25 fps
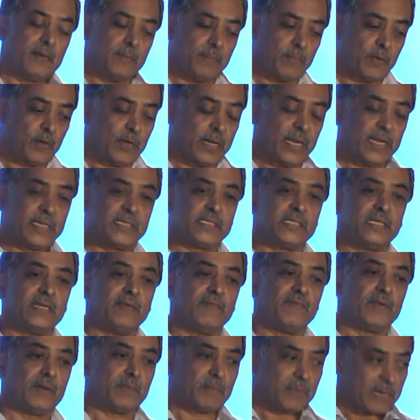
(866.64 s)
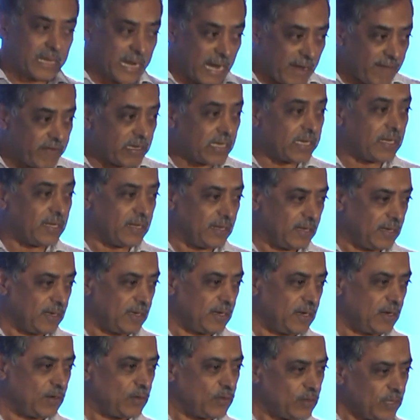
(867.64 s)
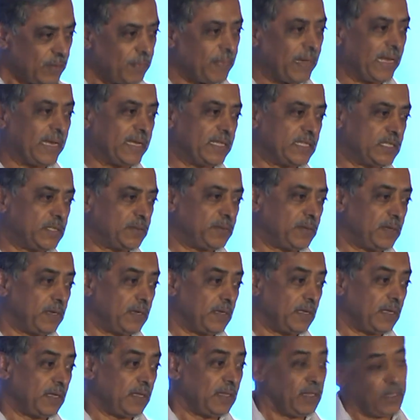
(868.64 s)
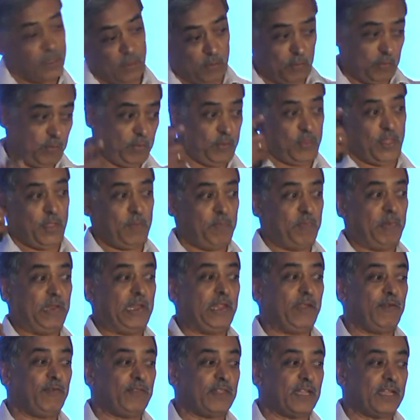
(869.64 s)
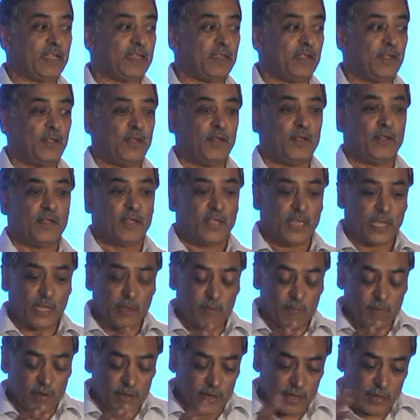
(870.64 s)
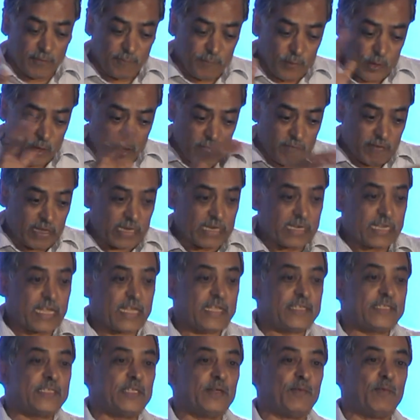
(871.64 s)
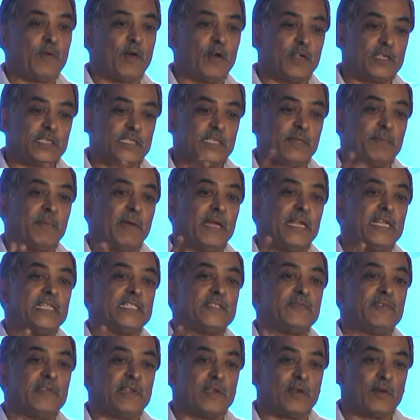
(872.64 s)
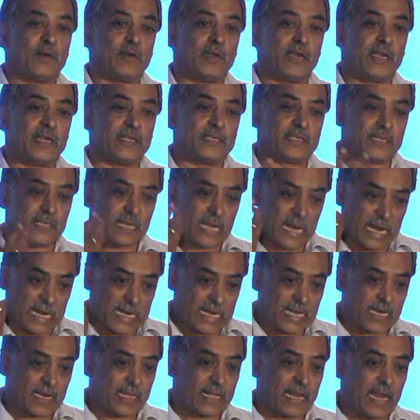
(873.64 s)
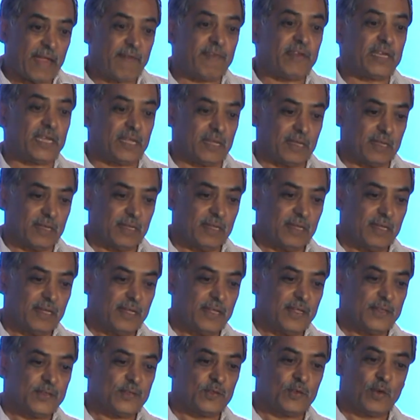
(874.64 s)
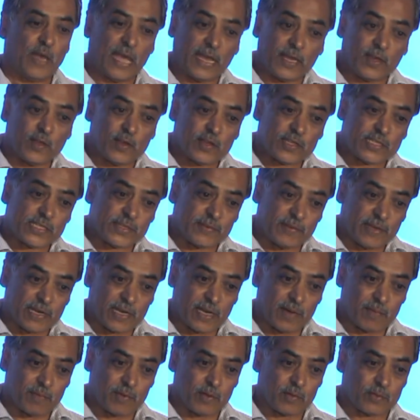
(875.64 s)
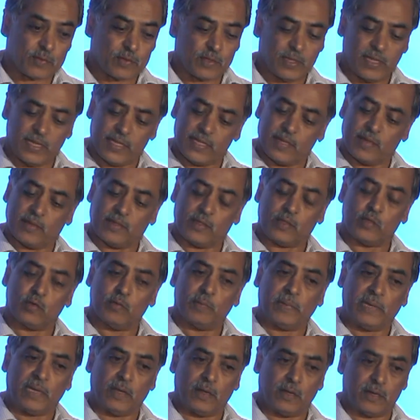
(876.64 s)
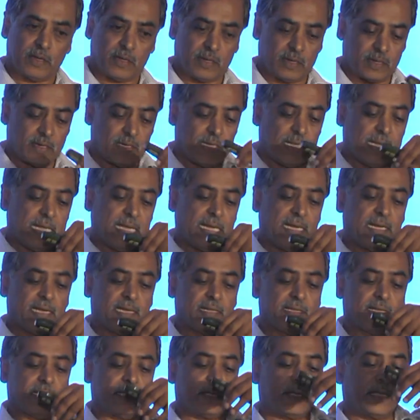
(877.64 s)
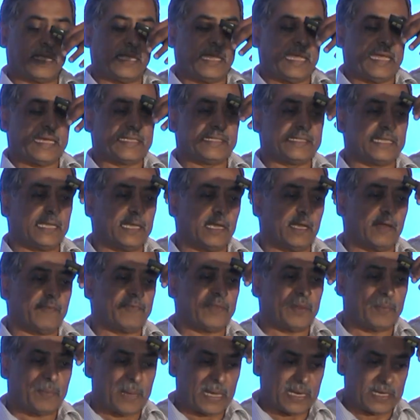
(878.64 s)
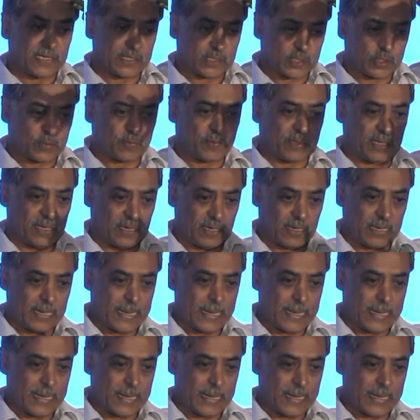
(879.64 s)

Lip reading: protection from gravity to the balance wheel. They believe that even if you have encased the watch, the balance wheel rotates under gravity. So accuracy will come down. So there is a tourbillon. It is a casing of the balance wheel